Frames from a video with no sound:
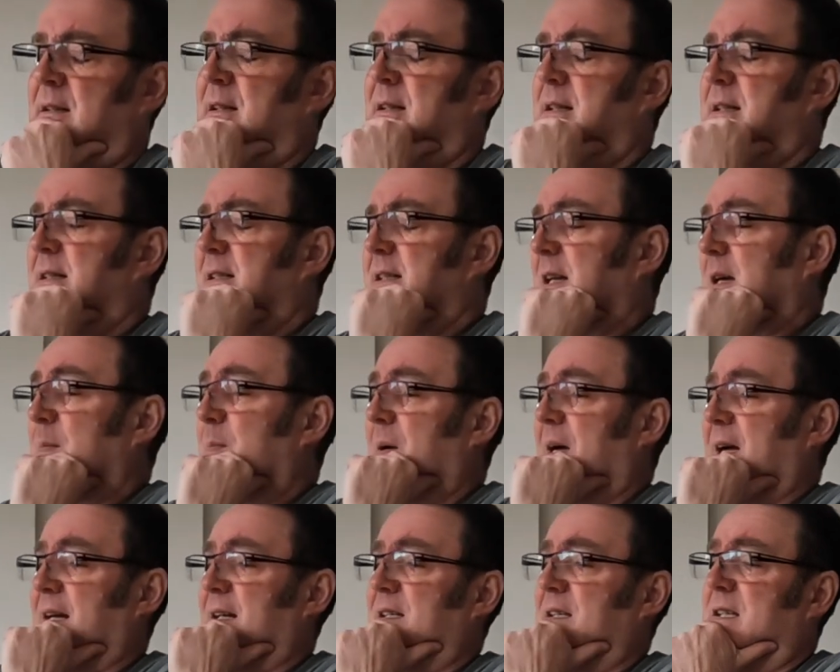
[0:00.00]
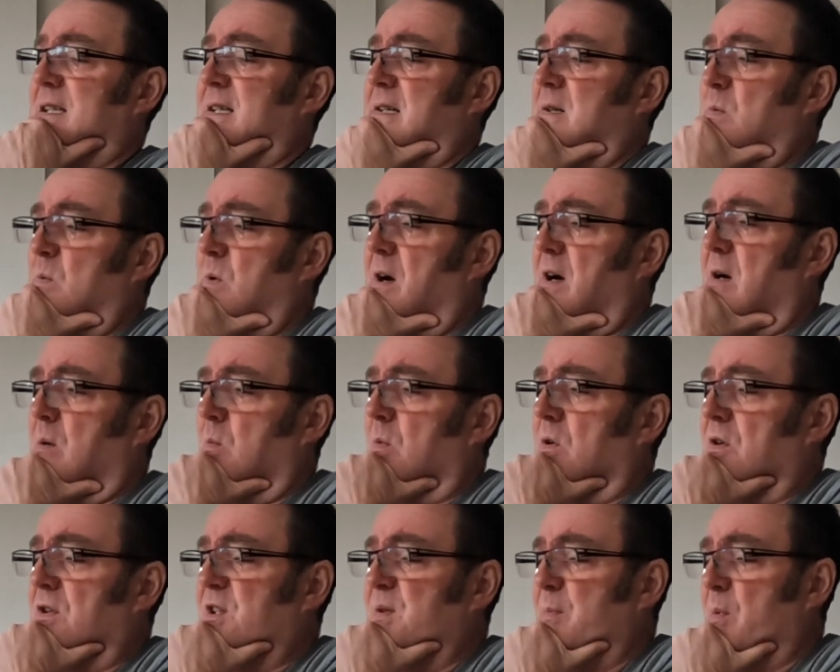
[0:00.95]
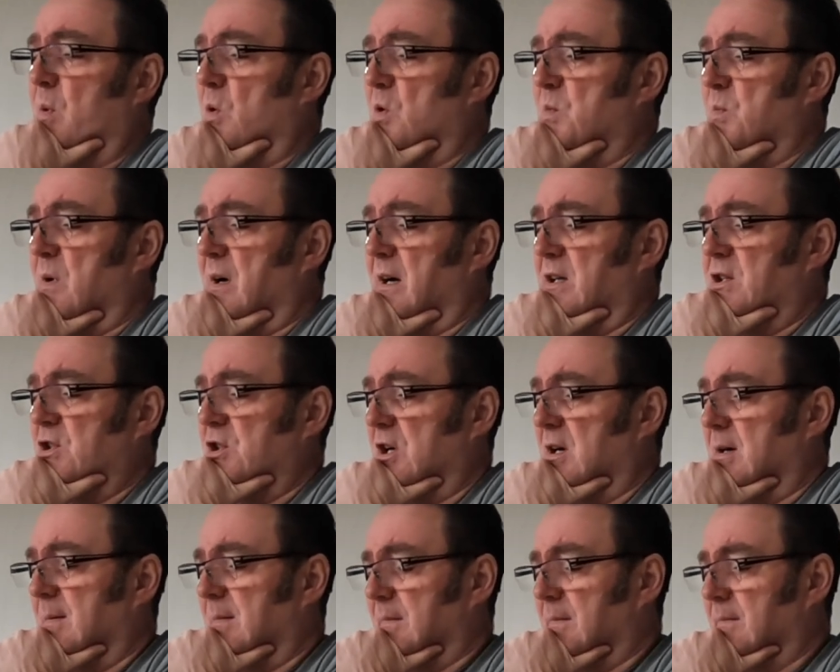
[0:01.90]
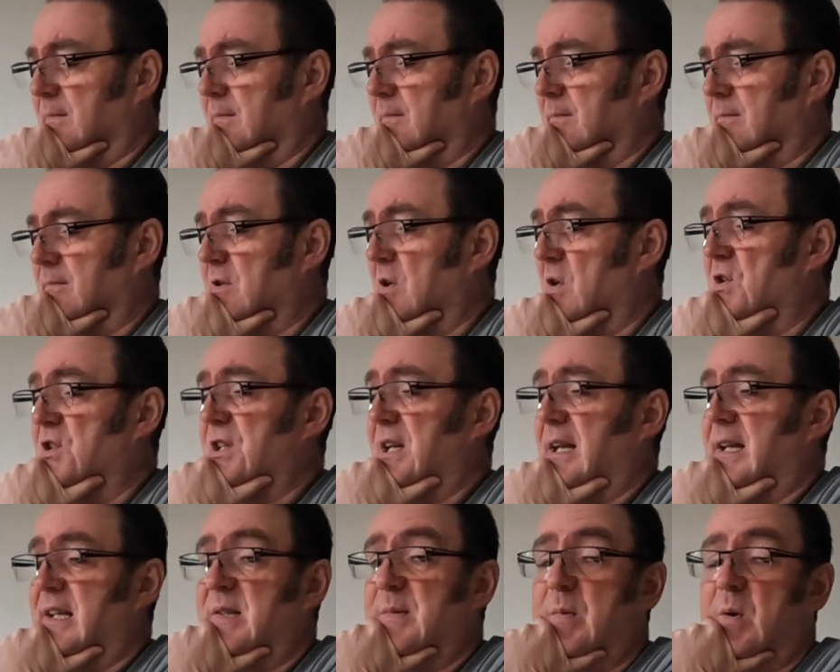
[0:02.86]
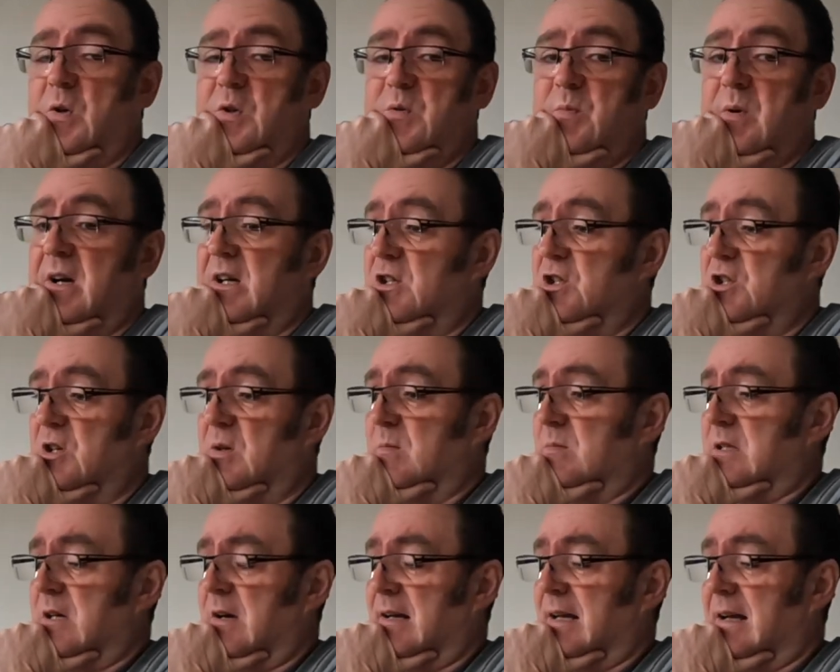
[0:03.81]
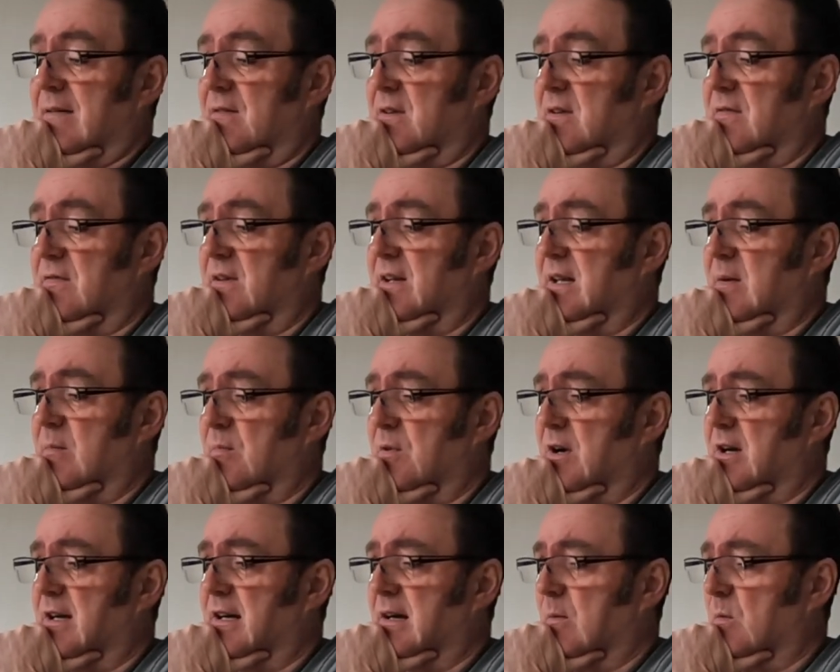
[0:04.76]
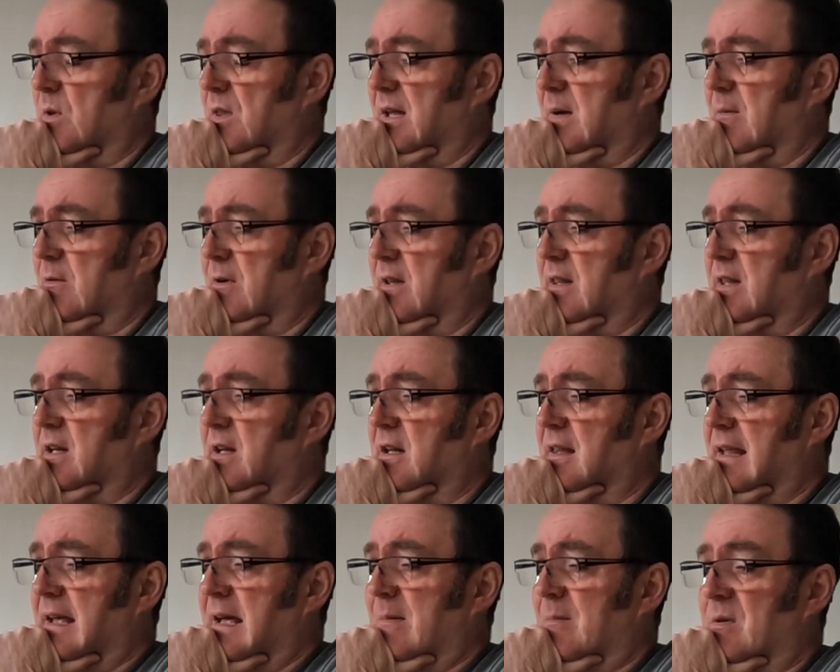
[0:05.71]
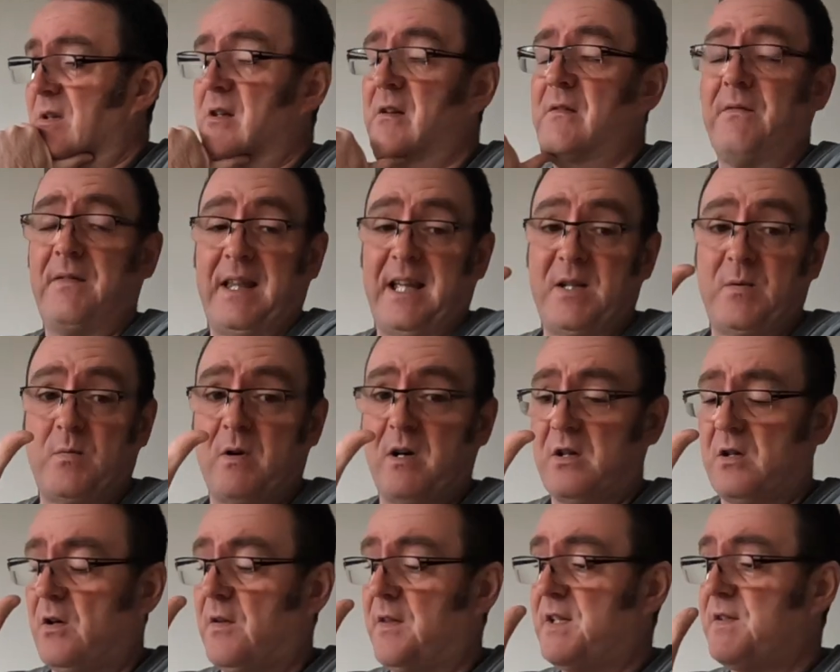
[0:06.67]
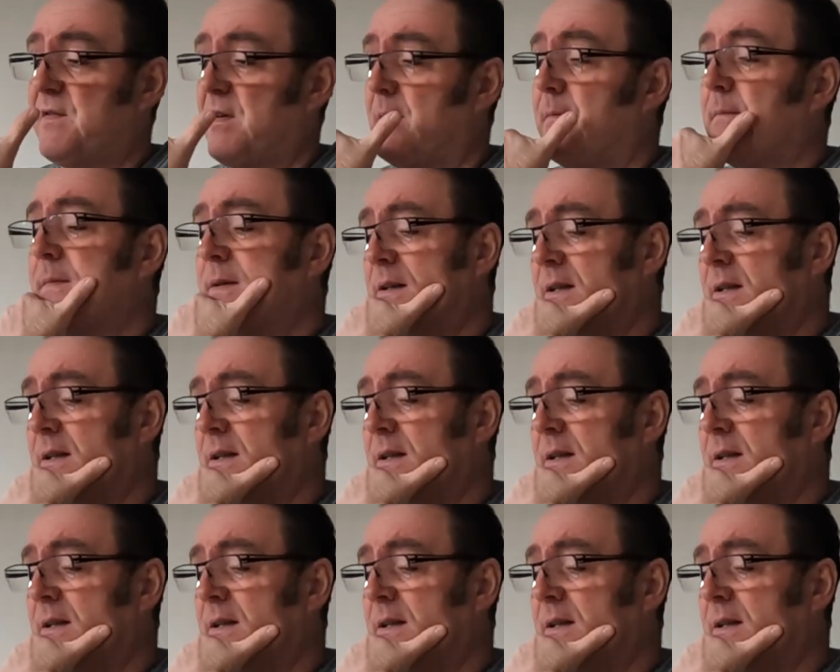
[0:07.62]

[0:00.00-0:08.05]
Let's go back to where I was. Sports bike shop. Not selling sports bike shop. Don't have an affiliate program with them or anything like that, but that's where I got this from.